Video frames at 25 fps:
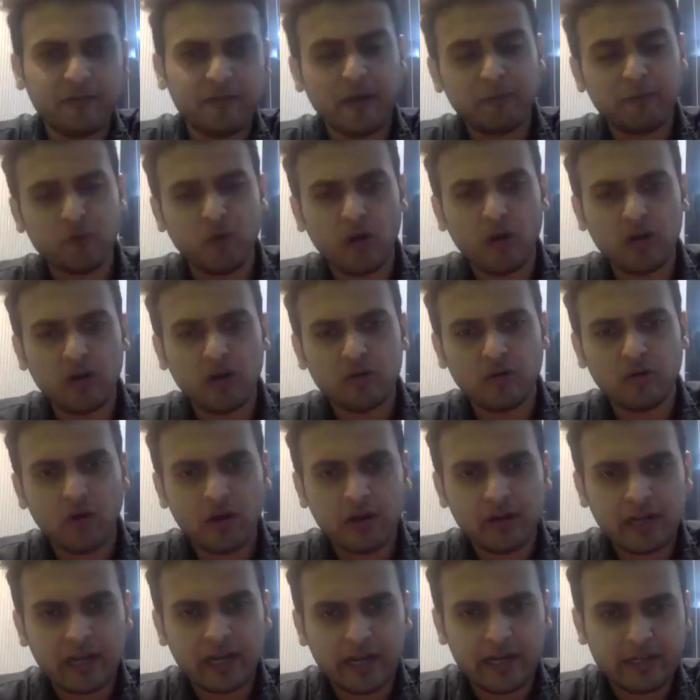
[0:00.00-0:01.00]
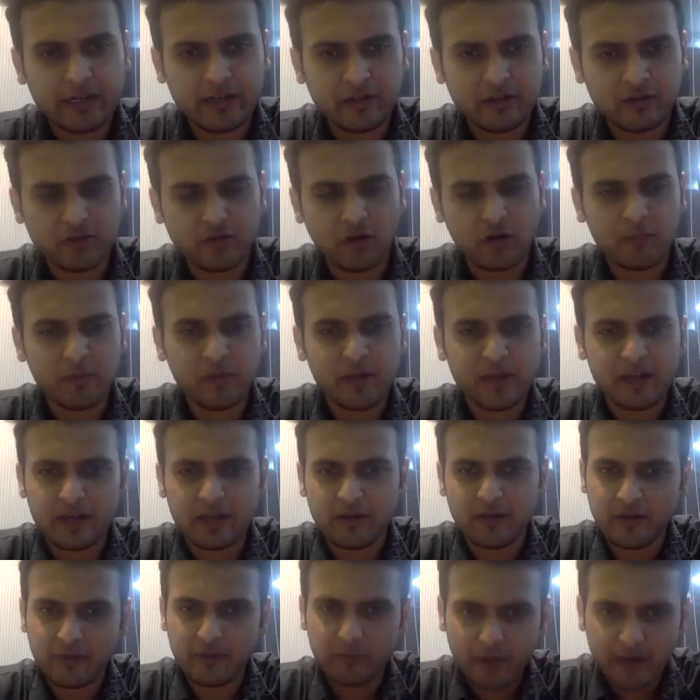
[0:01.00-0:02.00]
if I'm not wrong, it is not being
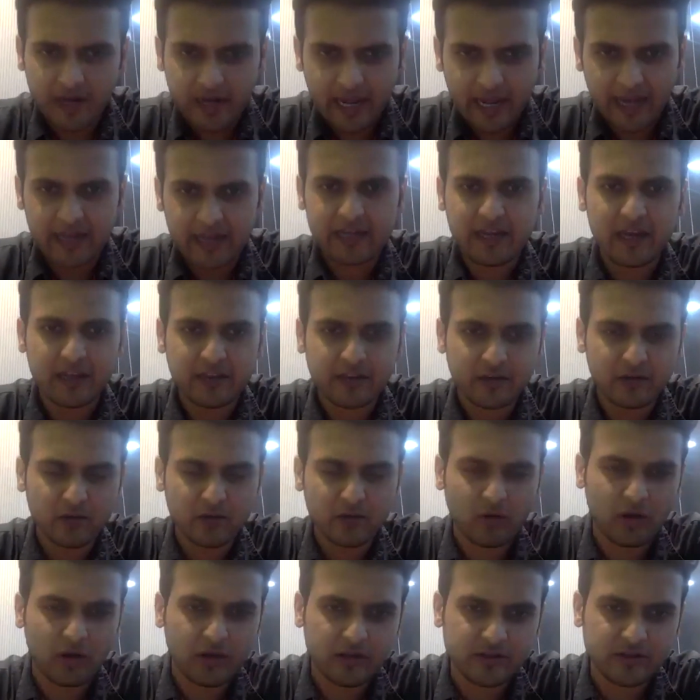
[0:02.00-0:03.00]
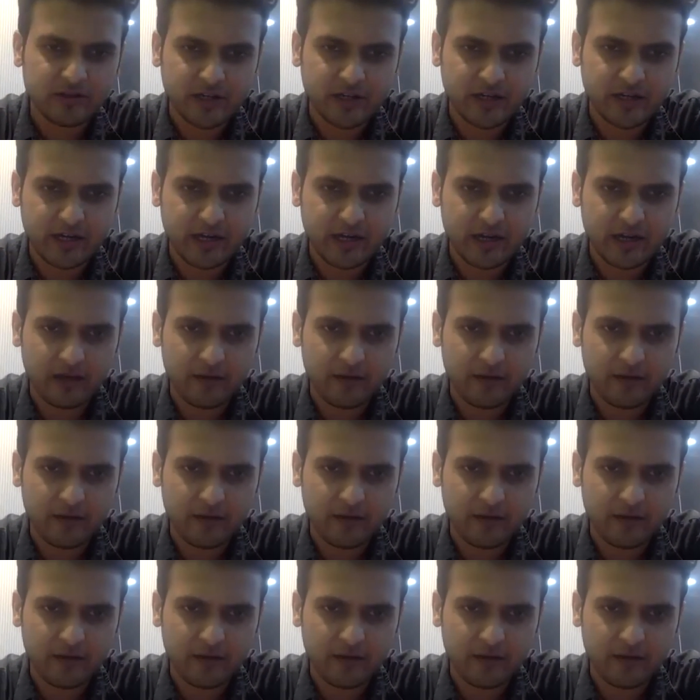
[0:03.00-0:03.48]
given by any other college in India.